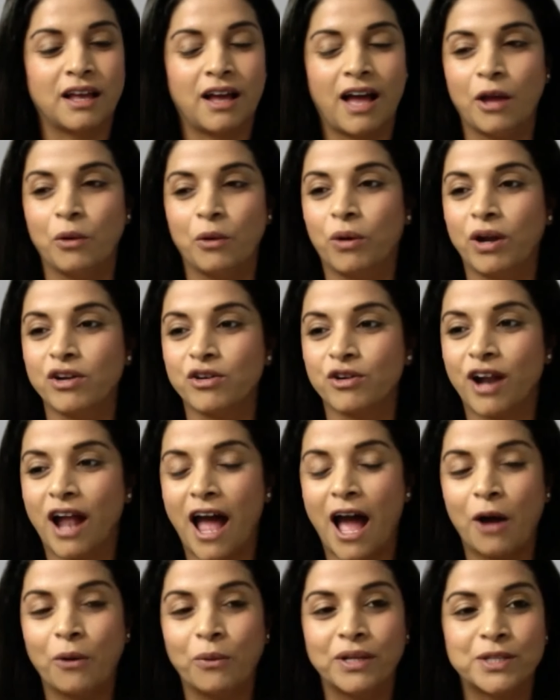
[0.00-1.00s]
I wonder
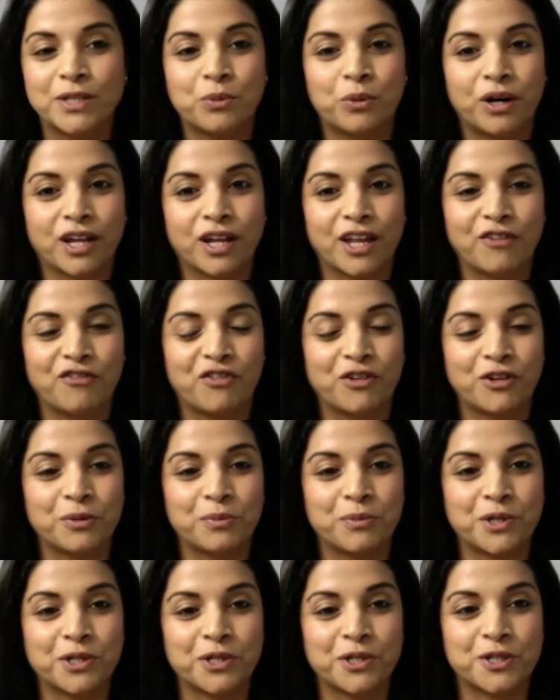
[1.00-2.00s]
how it's working for the
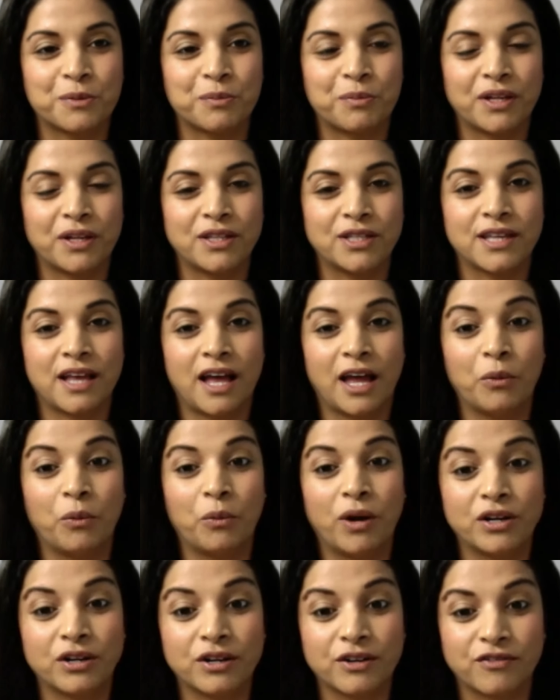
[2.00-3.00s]
participants. I
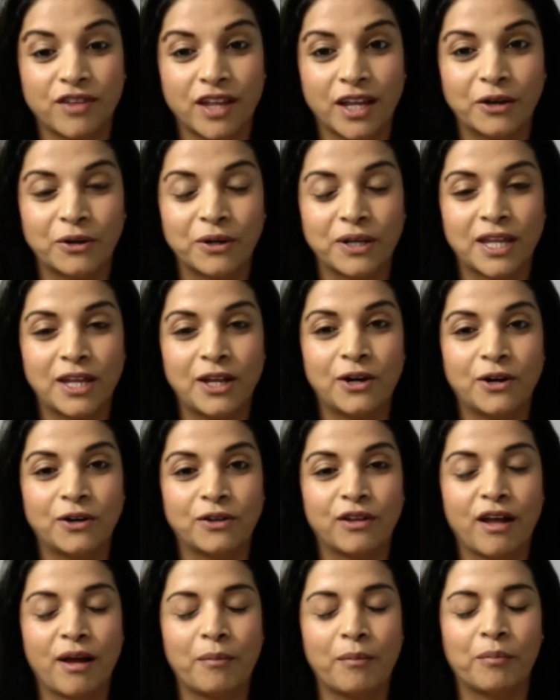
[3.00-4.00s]
wonder if they could hear
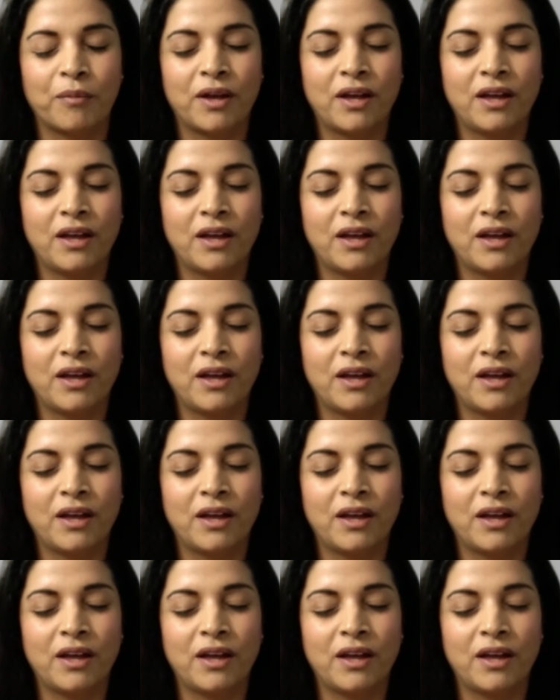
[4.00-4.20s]
them.